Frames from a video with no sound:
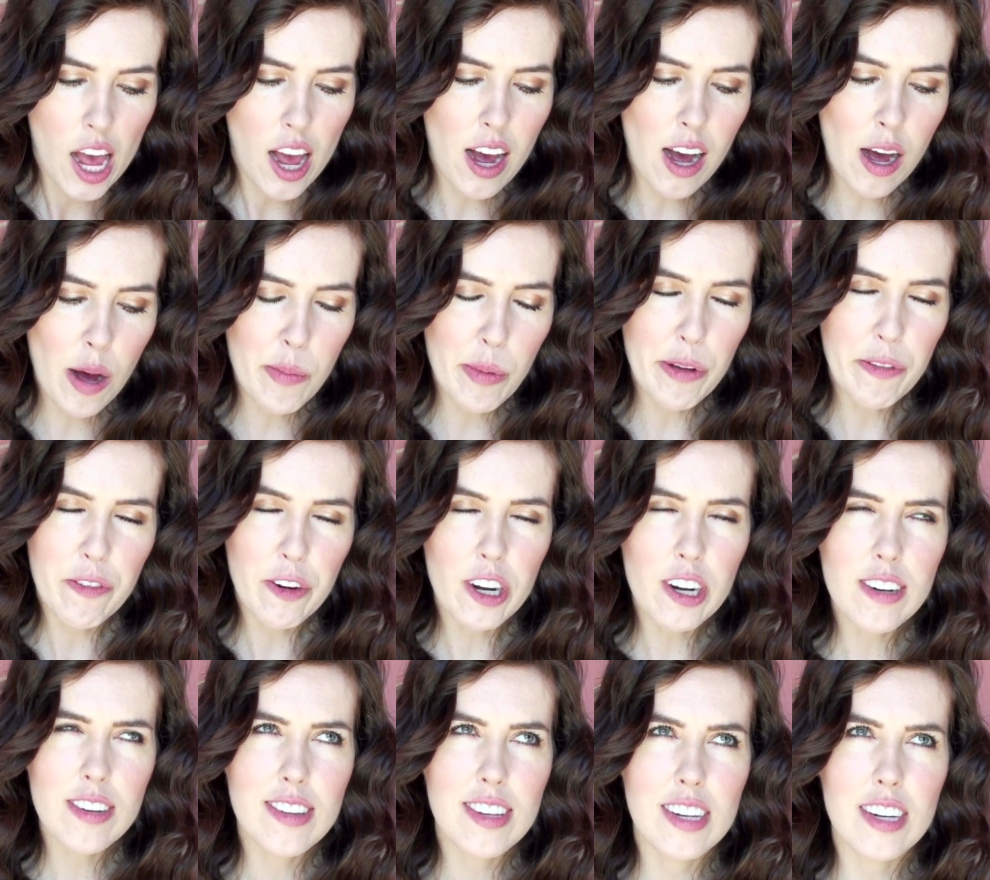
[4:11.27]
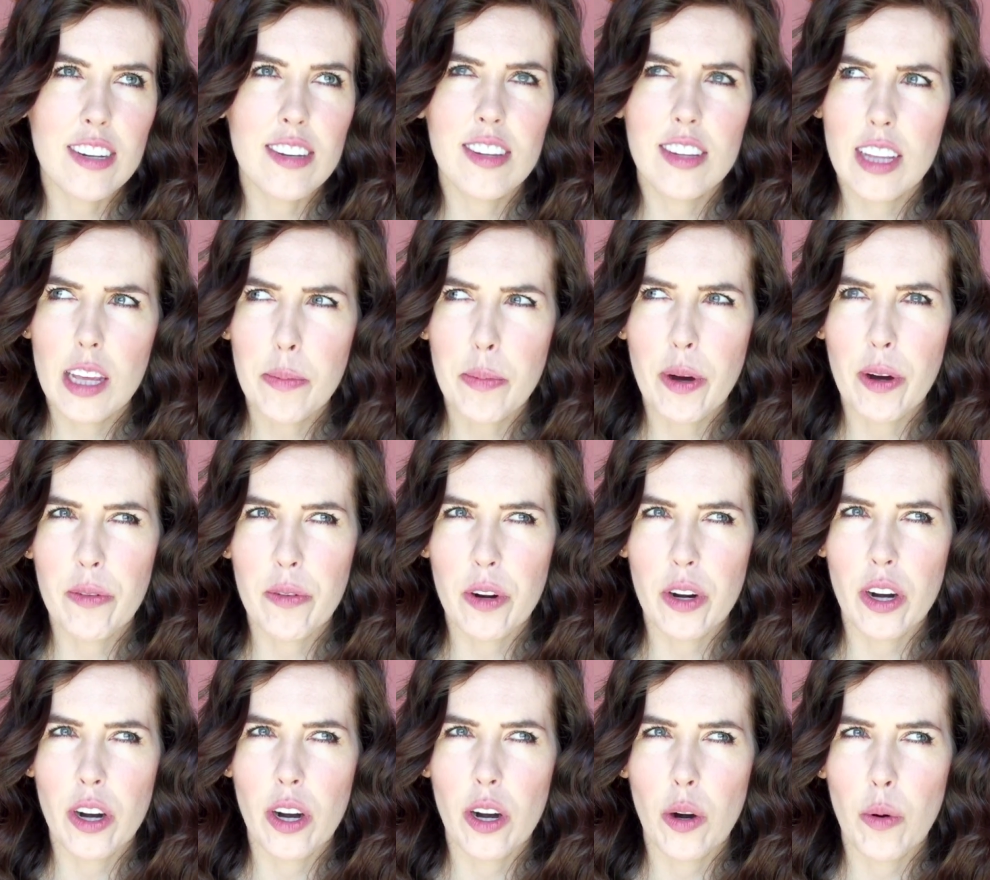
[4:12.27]
My first
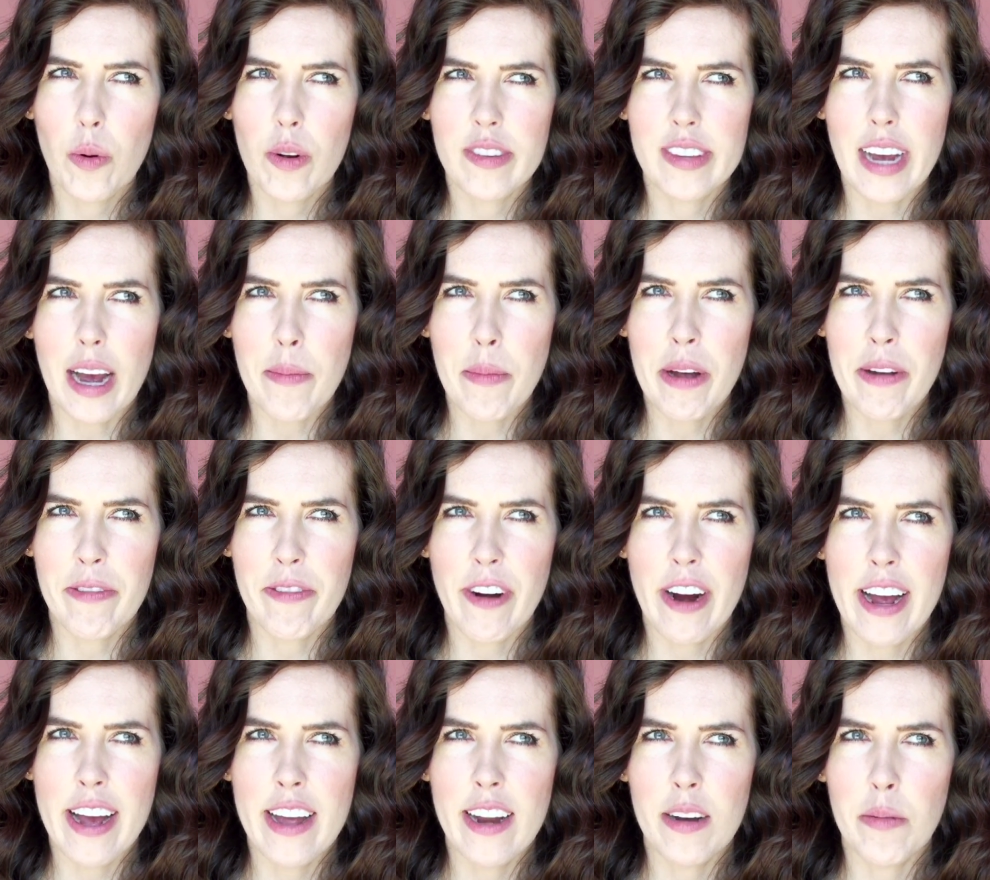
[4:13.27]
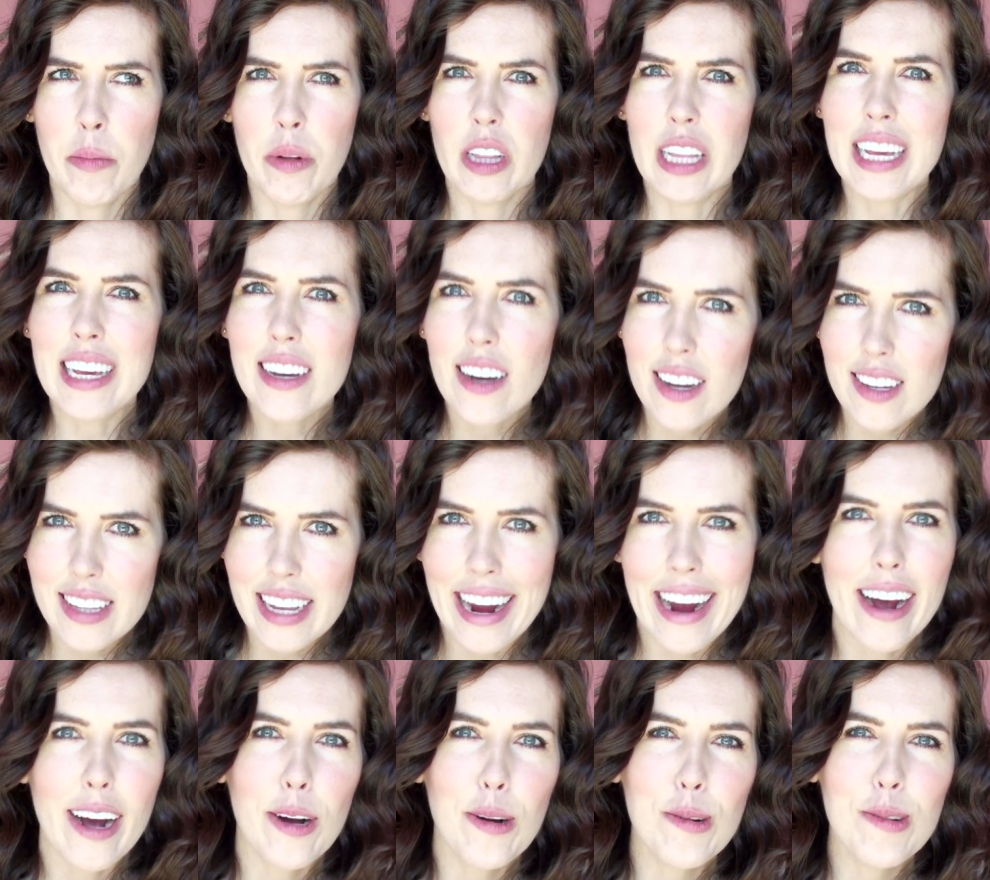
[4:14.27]
sleepover was at my friend Malika's
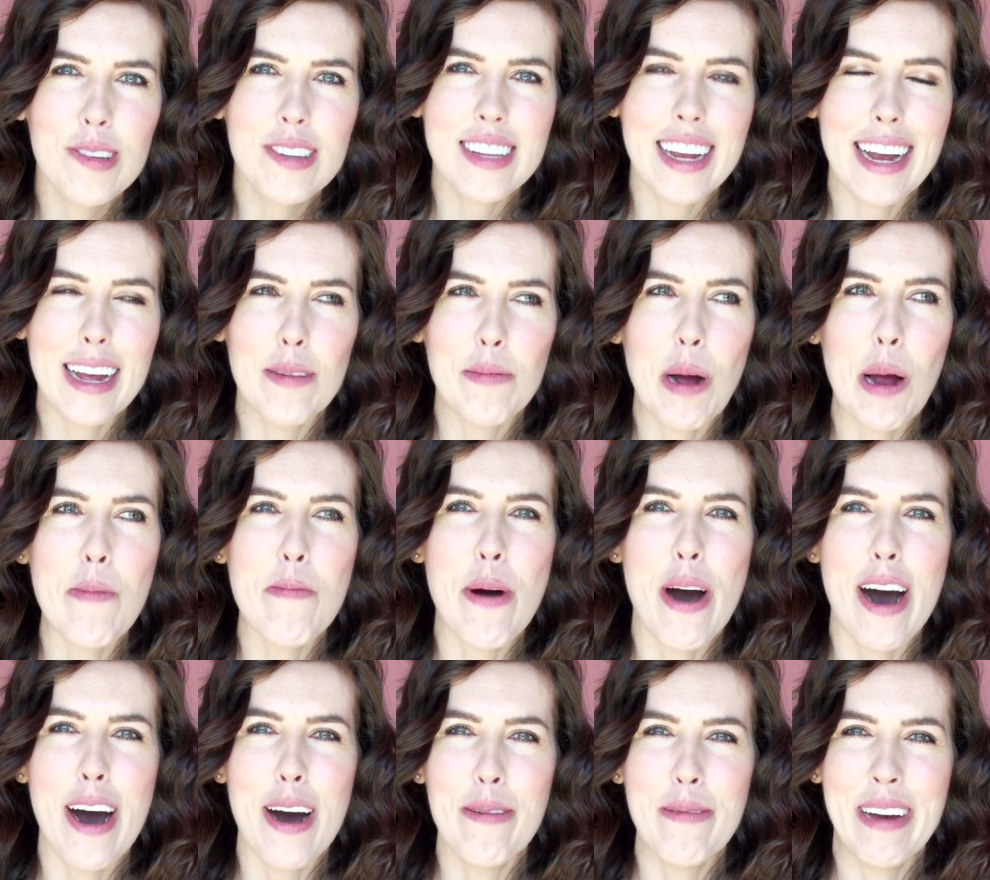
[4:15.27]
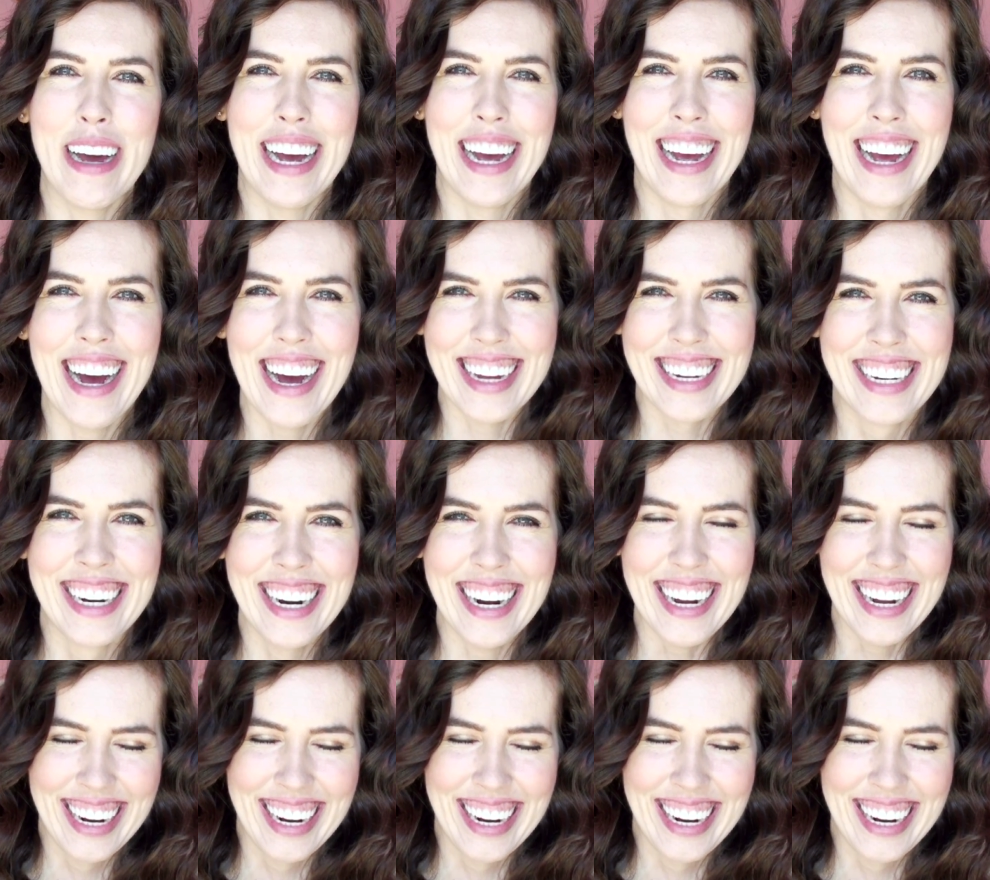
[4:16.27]
house, and my mom had